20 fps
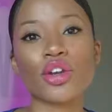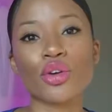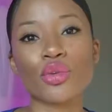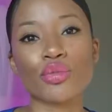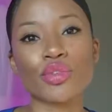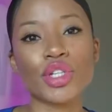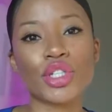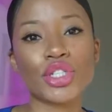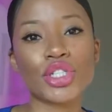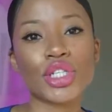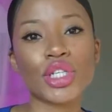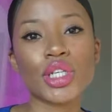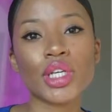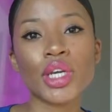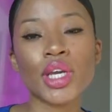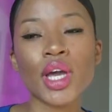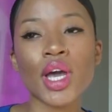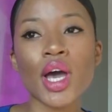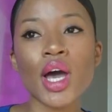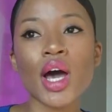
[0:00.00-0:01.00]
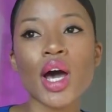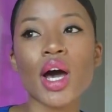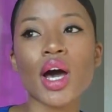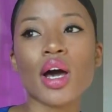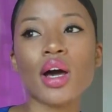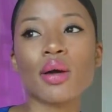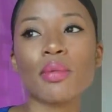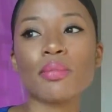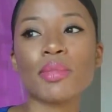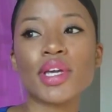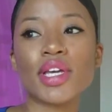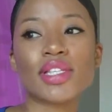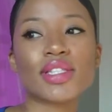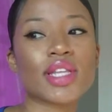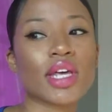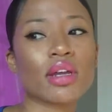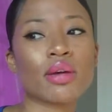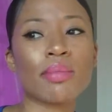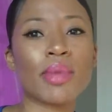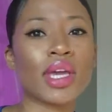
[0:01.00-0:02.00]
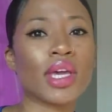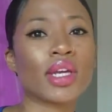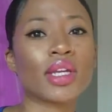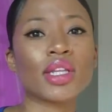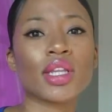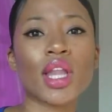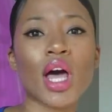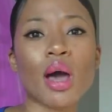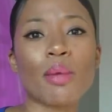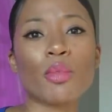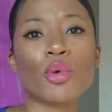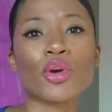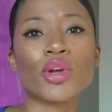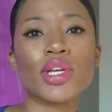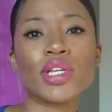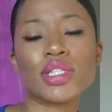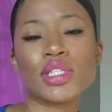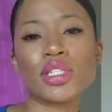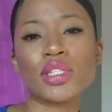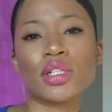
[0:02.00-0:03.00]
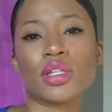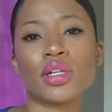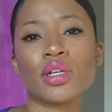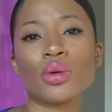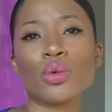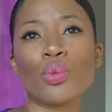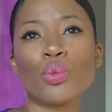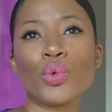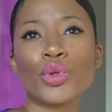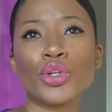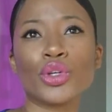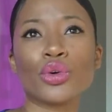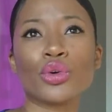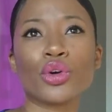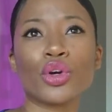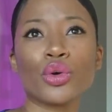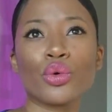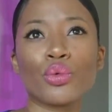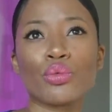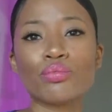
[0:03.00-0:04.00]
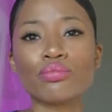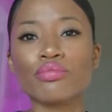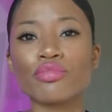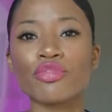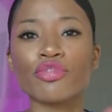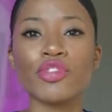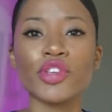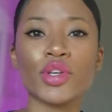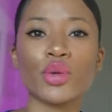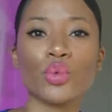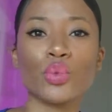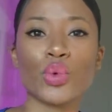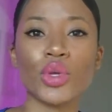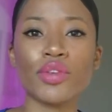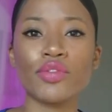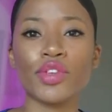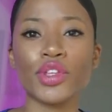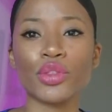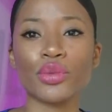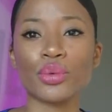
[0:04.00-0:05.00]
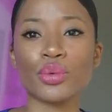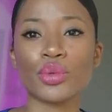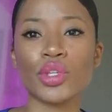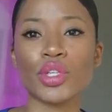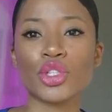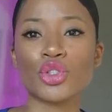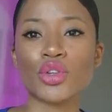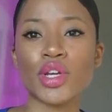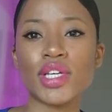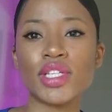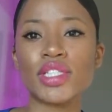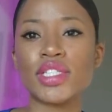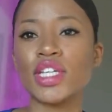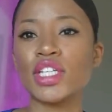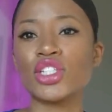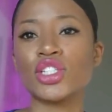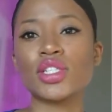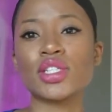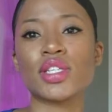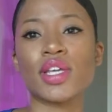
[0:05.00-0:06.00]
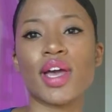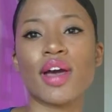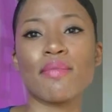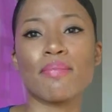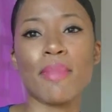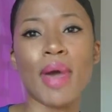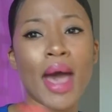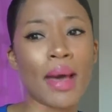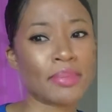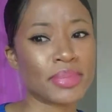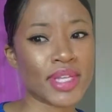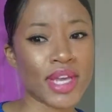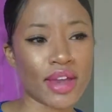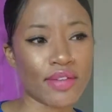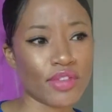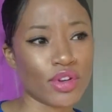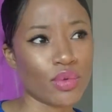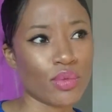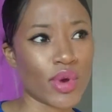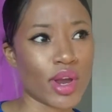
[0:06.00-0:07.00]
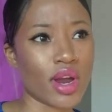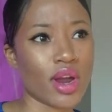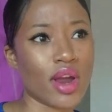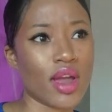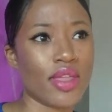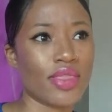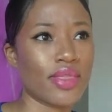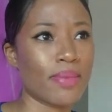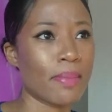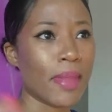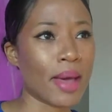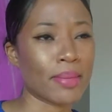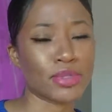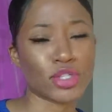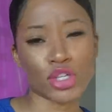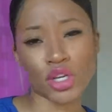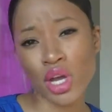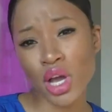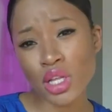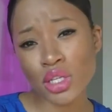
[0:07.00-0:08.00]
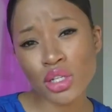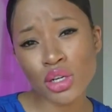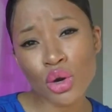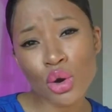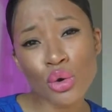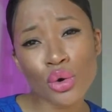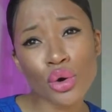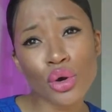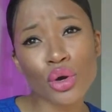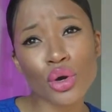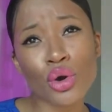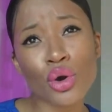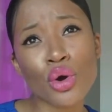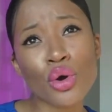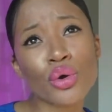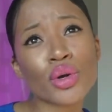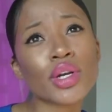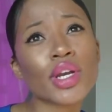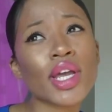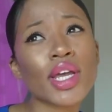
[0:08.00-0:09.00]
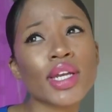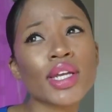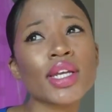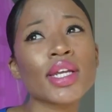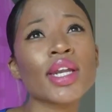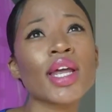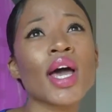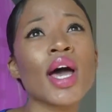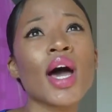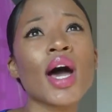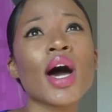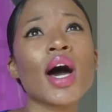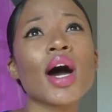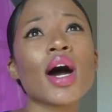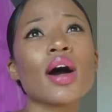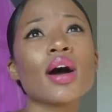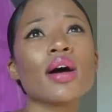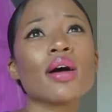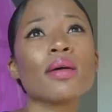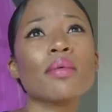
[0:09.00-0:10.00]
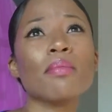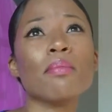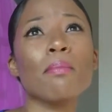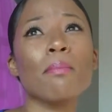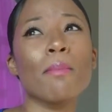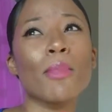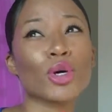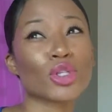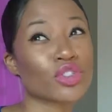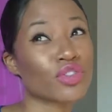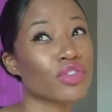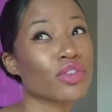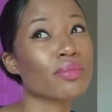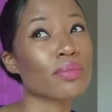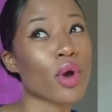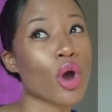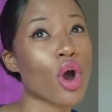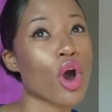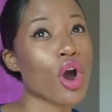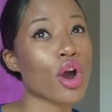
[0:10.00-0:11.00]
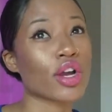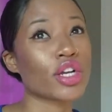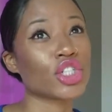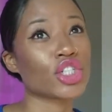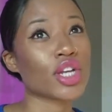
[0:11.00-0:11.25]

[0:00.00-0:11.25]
you're reaching, because that'll make it a lot more easier when you're weaving through the train stations. They have maps everywhere, and the maps are color coordinated. Most of them are in